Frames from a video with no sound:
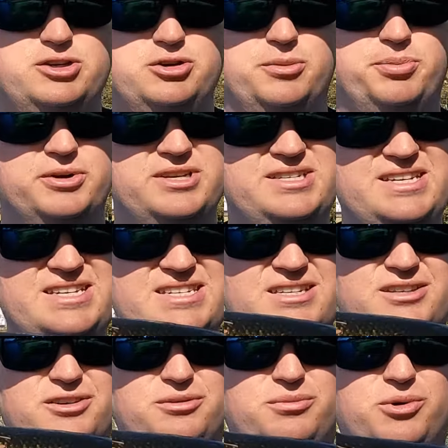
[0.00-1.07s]
into a pretty
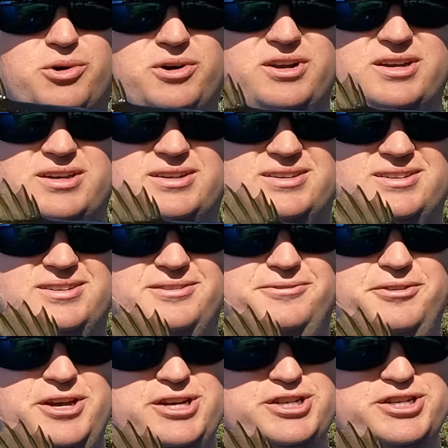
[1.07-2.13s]
decent little morning.
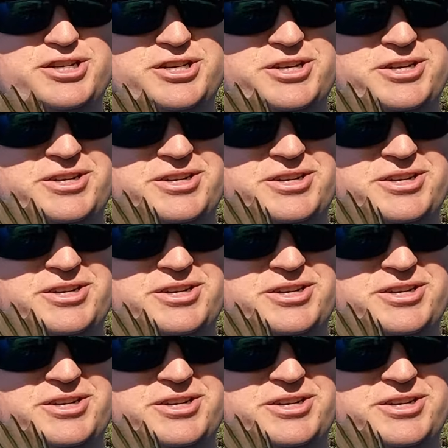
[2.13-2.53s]
Fish